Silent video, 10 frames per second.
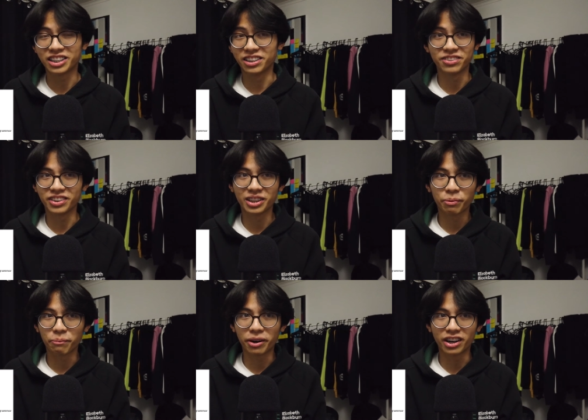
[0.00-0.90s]
I didn't really
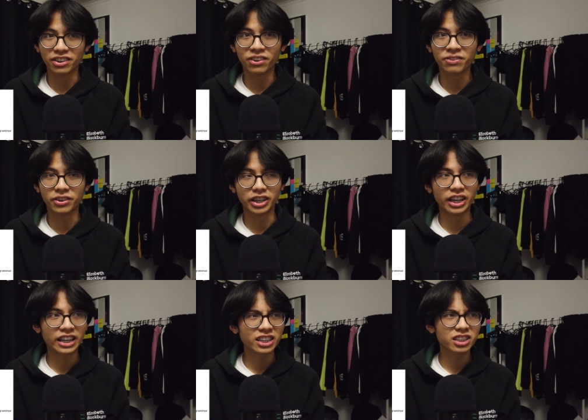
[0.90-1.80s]
prepare at all for it.
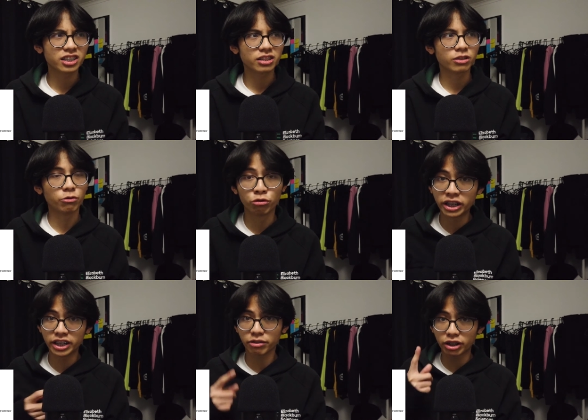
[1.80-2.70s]
I guess
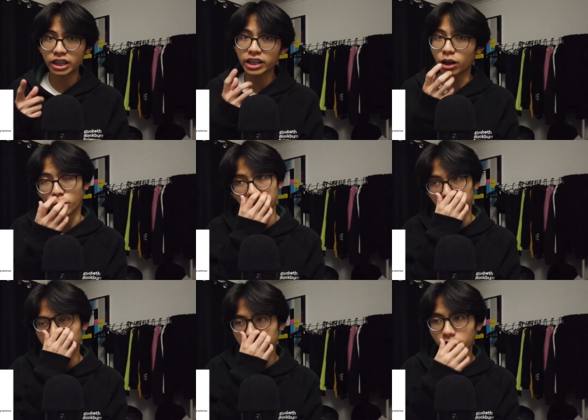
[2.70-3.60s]
reading really helped
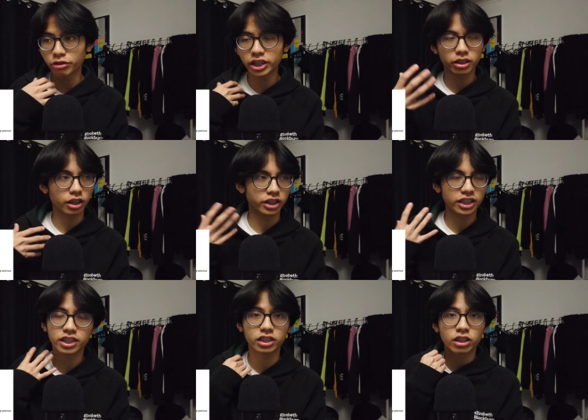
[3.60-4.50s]
because I read a
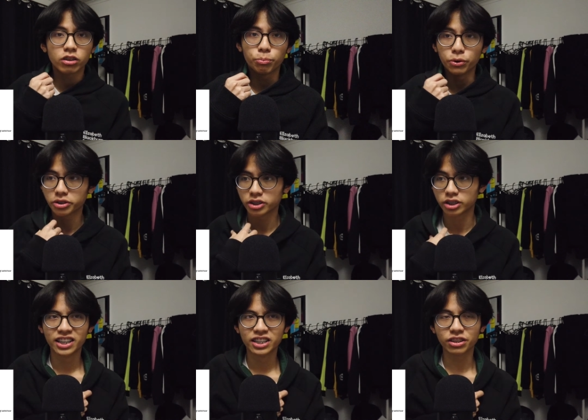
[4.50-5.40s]
decent chunk of books
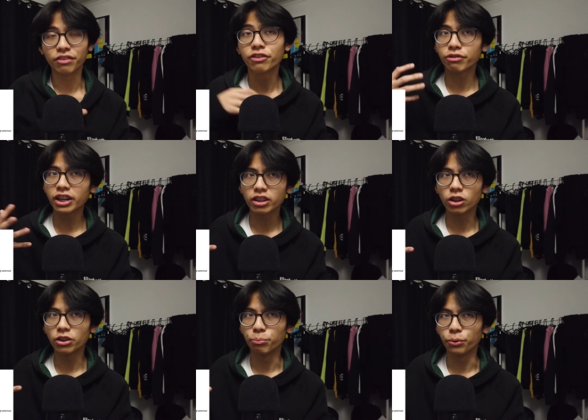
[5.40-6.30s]
so if you've read a
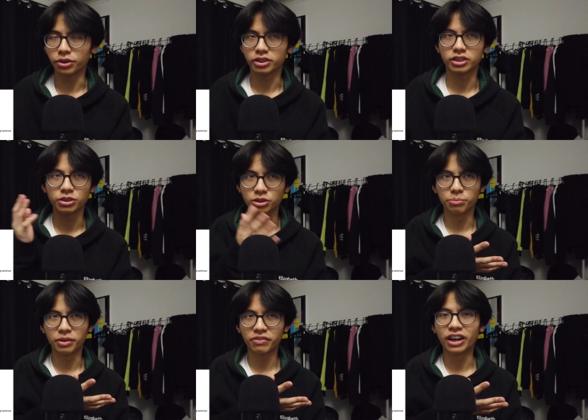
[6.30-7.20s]
lot of books, you
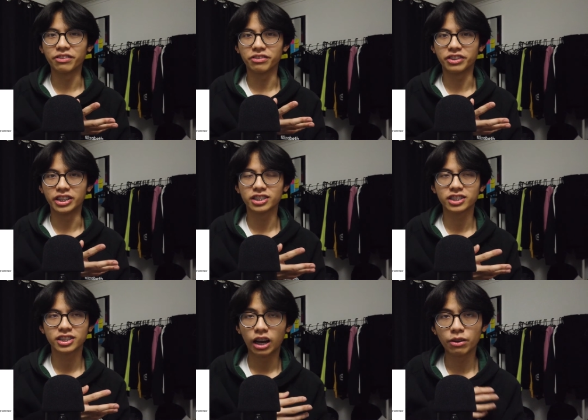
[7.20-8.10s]
should be fine with this.